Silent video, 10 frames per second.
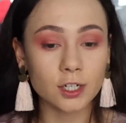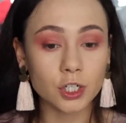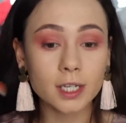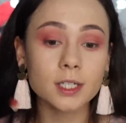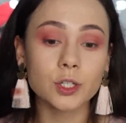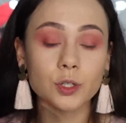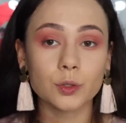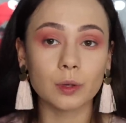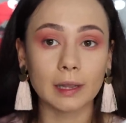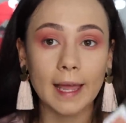and just
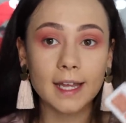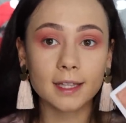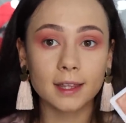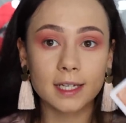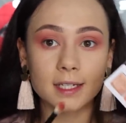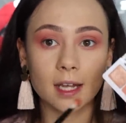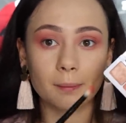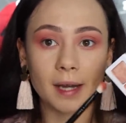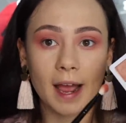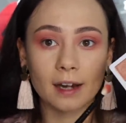to lighten things up
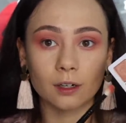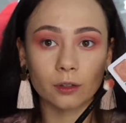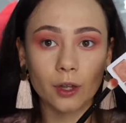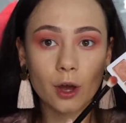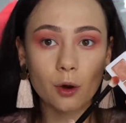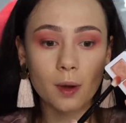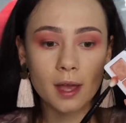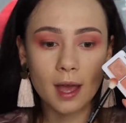and add a glow,